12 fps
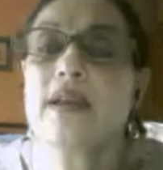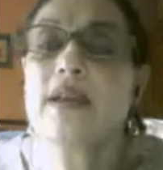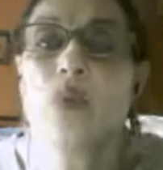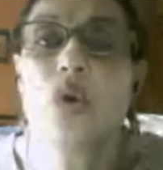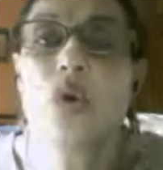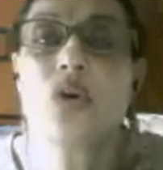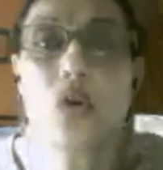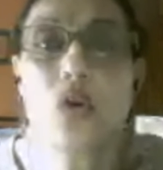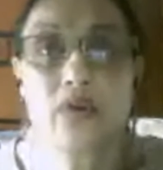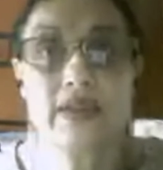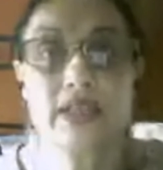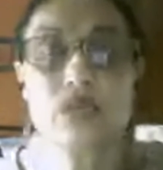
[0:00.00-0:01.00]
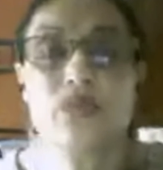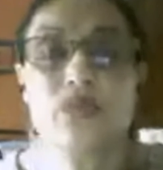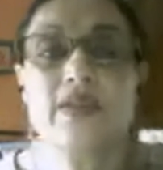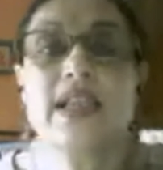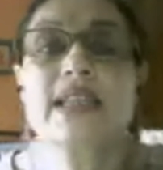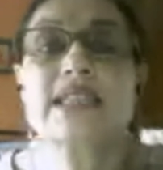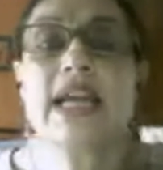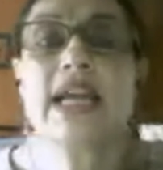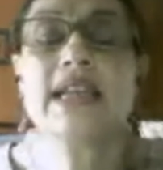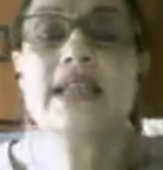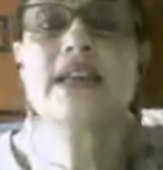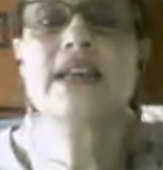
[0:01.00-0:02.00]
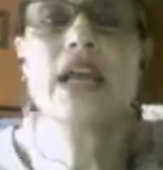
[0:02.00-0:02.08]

bored, or whether you feel excited.